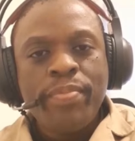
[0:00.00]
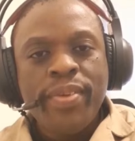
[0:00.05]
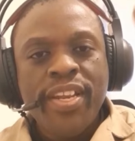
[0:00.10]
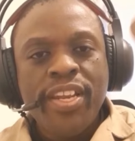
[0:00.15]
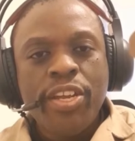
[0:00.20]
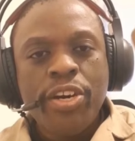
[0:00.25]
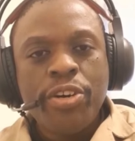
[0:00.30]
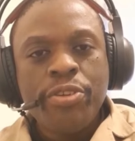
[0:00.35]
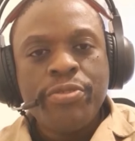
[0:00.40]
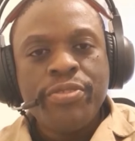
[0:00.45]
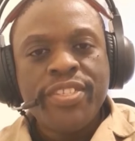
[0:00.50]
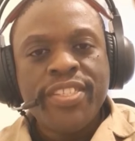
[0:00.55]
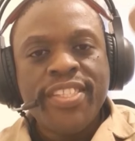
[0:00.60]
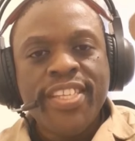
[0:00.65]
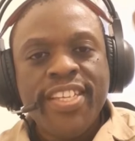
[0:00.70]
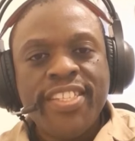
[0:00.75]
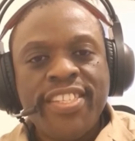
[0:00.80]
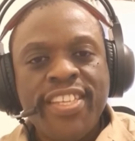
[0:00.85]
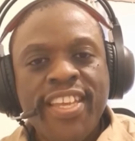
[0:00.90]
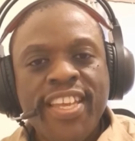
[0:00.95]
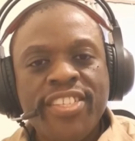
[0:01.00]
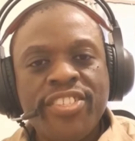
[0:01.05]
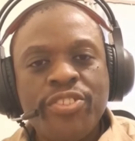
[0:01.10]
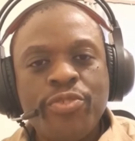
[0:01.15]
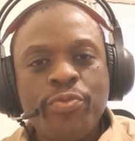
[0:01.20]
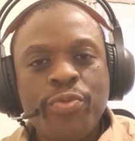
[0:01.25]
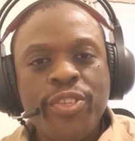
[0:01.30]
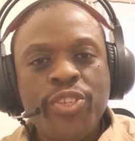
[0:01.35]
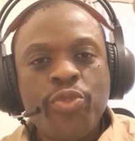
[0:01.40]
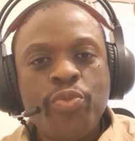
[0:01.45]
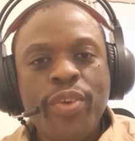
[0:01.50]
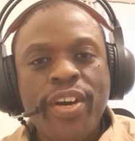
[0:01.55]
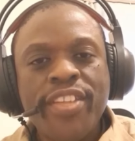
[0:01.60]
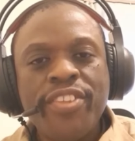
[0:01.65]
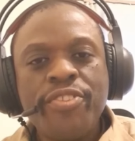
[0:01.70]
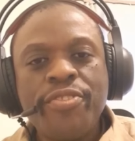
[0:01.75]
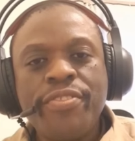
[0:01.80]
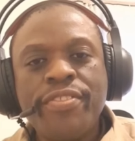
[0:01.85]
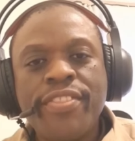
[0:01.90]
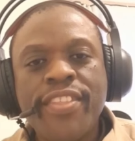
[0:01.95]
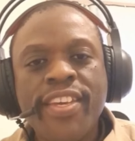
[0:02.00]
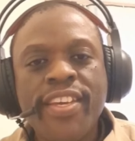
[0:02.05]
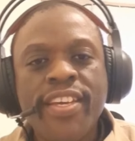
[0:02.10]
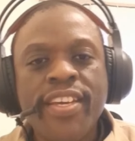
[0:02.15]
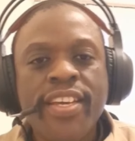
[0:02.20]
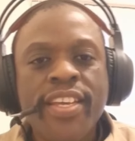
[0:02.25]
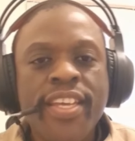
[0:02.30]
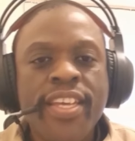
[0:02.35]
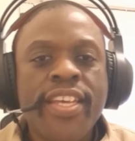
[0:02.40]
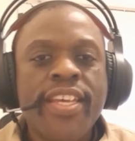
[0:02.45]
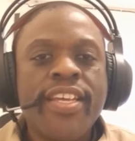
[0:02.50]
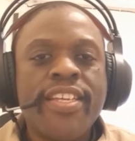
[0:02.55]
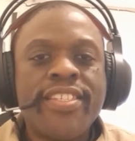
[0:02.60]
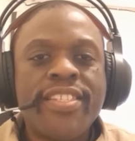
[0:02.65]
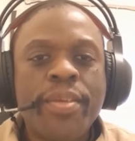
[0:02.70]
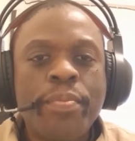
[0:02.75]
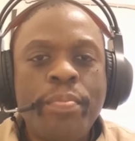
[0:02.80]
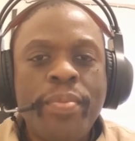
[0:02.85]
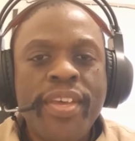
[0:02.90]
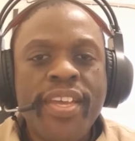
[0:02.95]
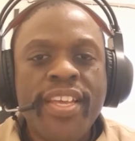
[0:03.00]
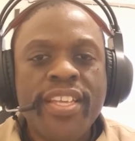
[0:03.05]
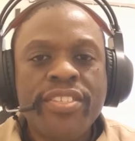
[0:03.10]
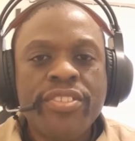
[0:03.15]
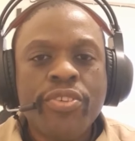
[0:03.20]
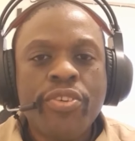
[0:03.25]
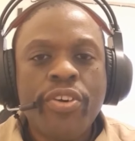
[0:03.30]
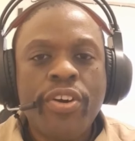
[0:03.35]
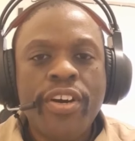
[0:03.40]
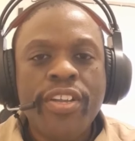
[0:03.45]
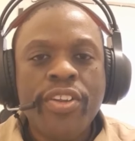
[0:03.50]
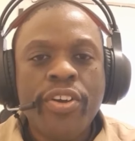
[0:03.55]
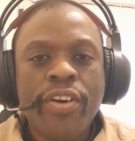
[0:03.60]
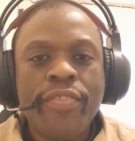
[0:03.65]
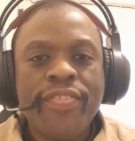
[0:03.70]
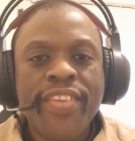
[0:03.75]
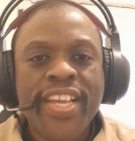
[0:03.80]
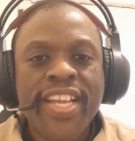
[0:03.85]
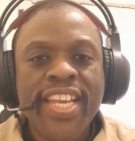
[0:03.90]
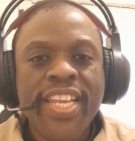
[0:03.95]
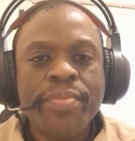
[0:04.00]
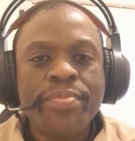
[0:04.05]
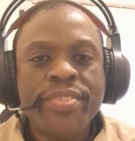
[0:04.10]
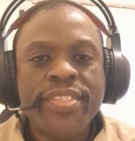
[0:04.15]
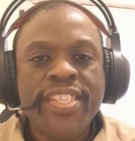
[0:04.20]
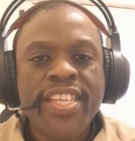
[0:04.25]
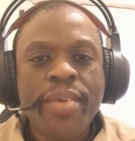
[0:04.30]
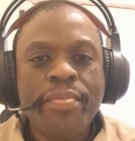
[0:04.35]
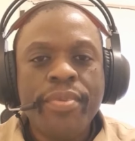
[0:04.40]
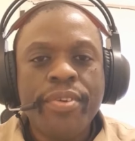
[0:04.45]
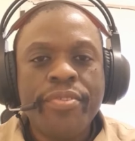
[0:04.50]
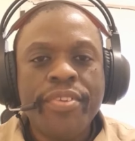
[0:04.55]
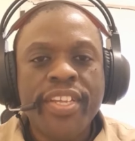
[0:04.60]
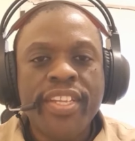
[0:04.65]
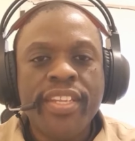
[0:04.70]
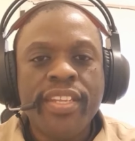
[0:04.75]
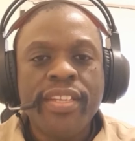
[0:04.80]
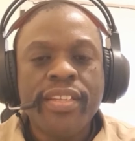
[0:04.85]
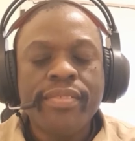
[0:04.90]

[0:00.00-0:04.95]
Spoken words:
below stating as to which one you think is the biggest con of Eclipse Temurin.